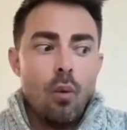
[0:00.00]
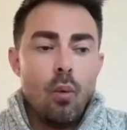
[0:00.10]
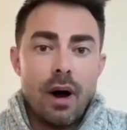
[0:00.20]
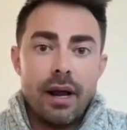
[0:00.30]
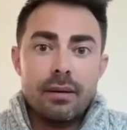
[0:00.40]

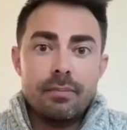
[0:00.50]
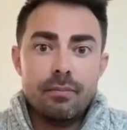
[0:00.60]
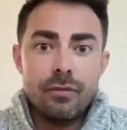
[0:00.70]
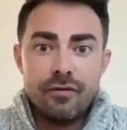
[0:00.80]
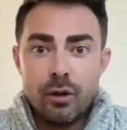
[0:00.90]
what
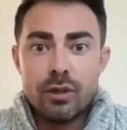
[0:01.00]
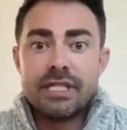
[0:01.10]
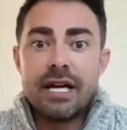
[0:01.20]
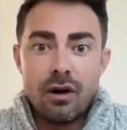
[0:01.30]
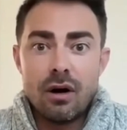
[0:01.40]
the
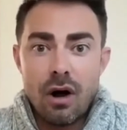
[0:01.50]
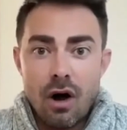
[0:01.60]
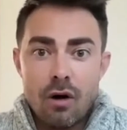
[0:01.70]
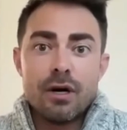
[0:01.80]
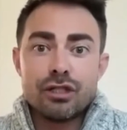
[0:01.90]
viewers at
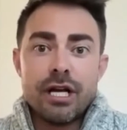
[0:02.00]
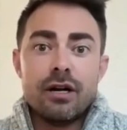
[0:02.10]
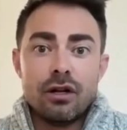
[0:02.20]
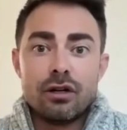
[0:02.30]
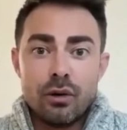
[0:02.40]
Hallmark
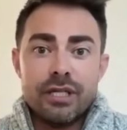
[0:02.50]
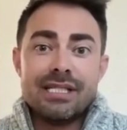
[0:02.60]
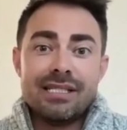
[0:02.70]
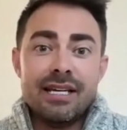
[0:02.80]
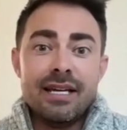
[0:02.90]
Channel are going
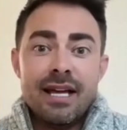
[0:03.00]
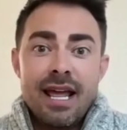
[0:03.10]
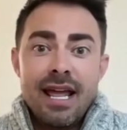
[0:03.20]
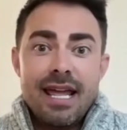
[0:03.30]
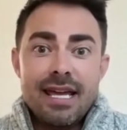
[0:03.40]
to see